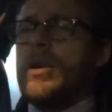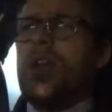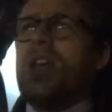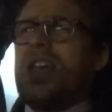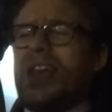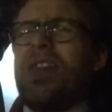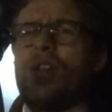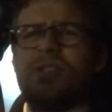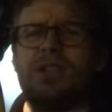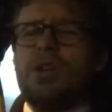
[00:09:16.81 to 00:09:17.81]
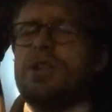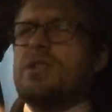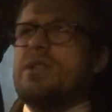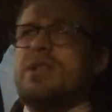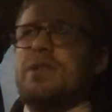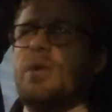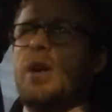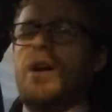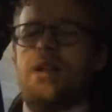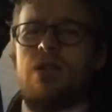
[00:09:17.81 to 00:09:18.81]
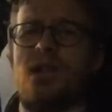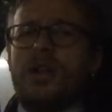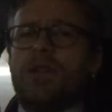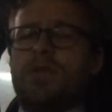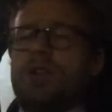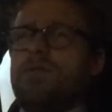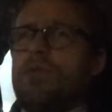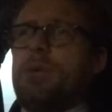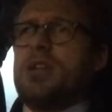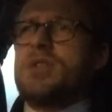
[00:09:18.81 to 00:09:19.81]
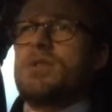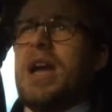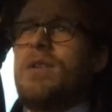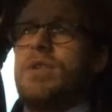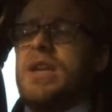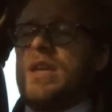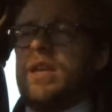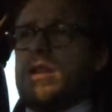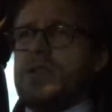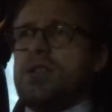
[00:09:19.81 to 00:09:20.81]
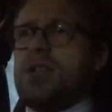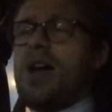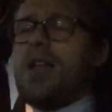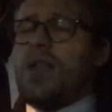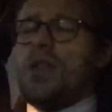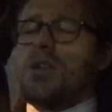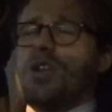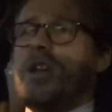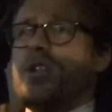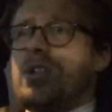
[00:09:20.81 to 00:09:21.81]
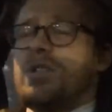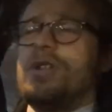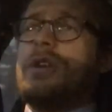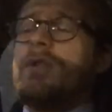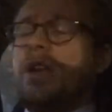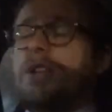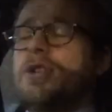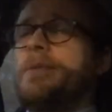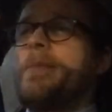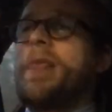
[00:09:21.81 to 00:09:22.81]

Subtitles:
And yeah, those indulgences, what a load of rubbish. How ridiculous is that the church is so rich?